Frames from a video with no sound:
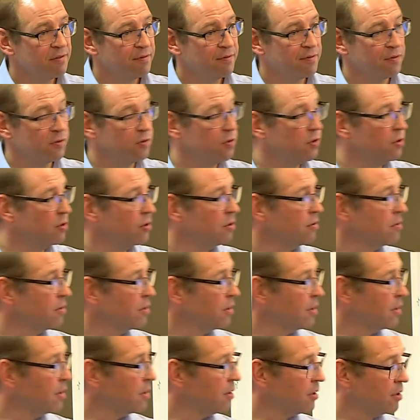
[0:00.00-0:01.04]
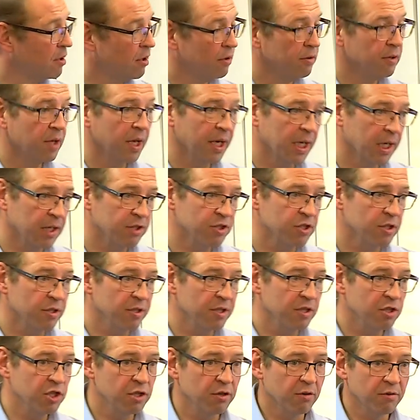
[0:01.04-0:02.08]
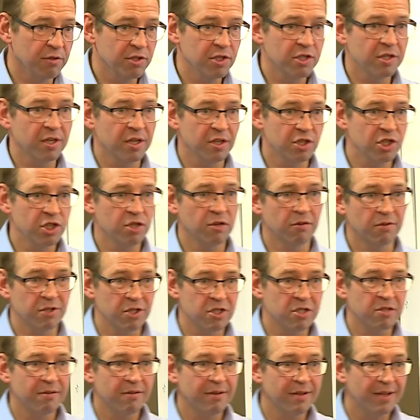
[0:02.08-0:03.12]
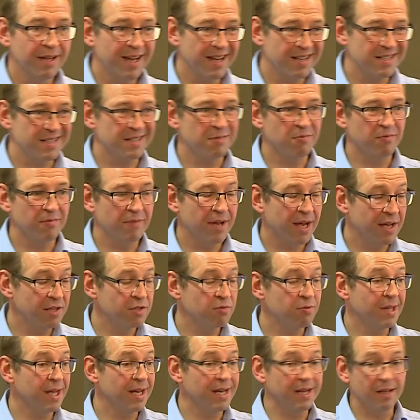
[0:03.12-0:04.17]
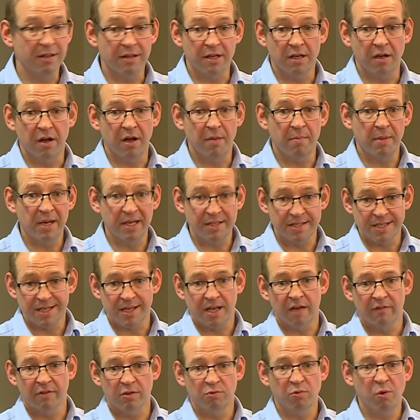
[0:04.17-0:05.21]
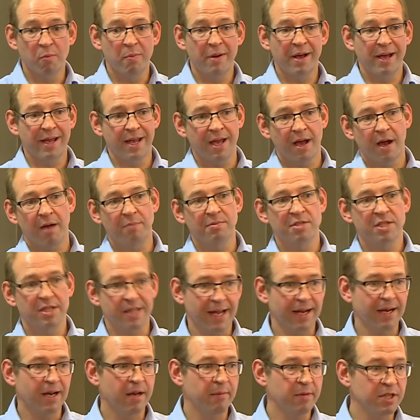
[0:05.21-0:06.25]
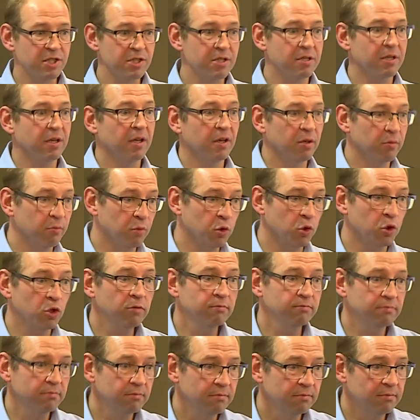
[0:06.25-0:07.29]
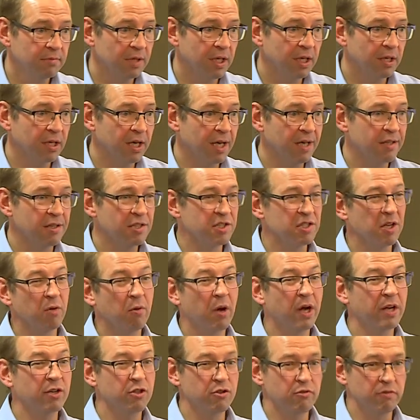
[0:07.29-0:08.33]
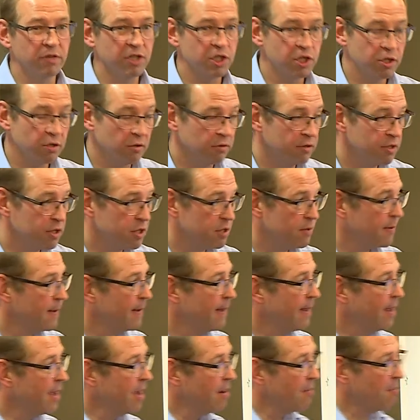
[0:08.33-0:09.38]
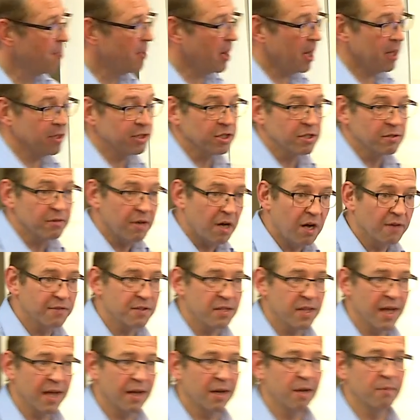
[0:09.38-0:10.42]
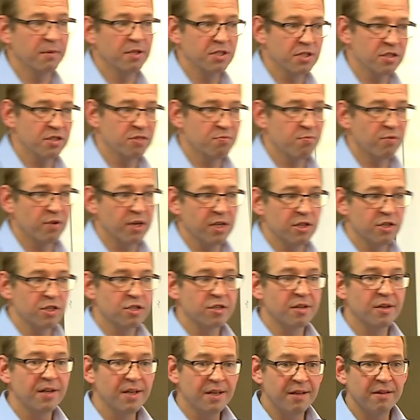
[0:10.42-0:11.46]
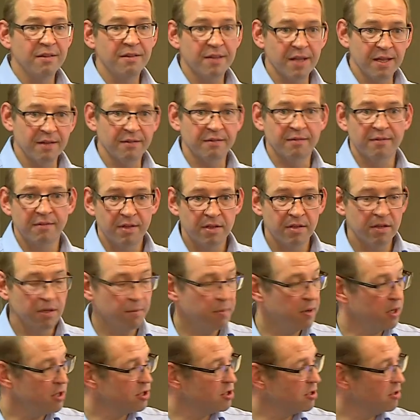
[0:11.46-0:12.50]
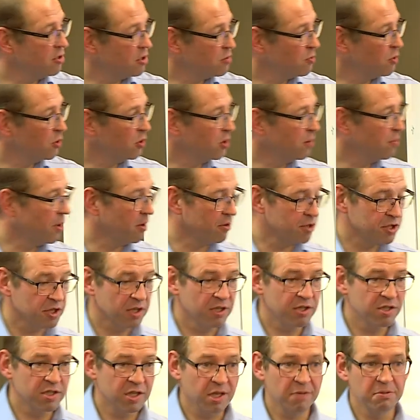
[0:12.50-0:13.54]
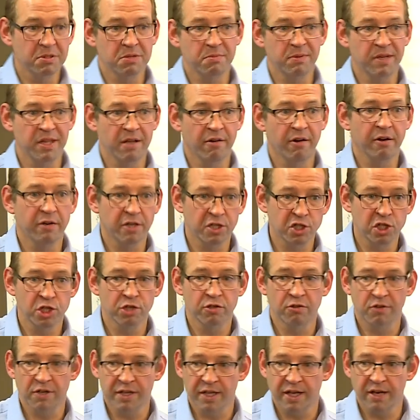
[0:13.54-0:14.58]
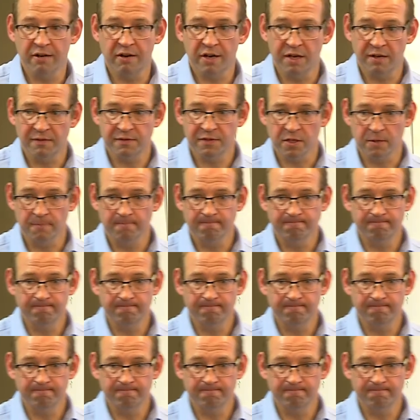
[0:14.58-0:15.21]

for non-negligent insurance, the insurance, as, in, as with any other liability cover, will pay up to that limit and no more, okay? There's no underinsurance. But after that limit is breached, then the person who's bought the policy is deemed to be their own insurer thereafter.